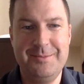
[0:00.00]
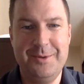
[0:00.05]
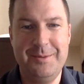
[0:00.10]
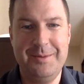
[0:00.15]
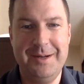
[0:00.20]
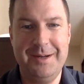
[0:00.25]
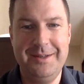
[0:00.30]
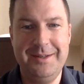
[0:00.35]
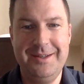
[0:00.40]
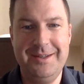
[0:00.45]

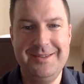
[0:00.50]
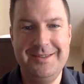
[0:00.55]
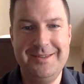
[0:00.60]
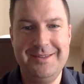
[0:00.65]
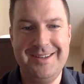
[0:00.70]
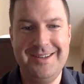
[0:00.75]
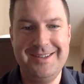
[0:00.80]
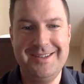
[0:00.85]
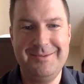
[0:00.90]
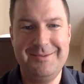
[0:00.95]
barbecue
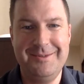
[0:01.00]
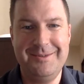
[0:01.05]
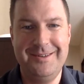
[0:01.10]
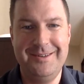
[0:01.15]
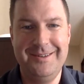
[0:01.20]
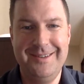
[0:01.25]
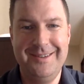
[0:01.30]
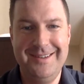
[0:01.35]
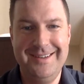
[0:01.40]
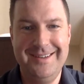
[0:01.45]
sauce, so
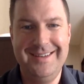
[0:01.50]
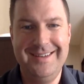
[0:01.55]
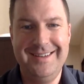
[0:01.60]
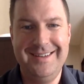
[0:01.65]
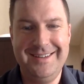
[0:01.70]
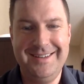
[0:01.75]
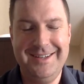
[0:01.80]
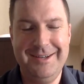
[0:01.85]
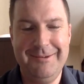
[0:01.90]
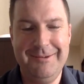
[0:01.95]
we'll
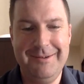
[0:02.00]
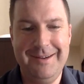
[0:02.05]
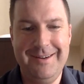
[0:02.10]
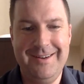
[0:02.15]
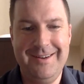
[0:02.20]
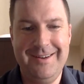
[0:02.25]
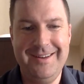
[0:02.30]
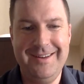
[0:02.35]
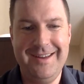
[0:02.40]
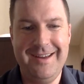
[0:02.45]
get right
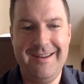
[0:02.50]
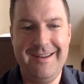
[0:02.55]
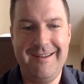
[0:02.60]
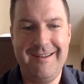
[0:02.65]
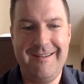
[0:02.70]
on that.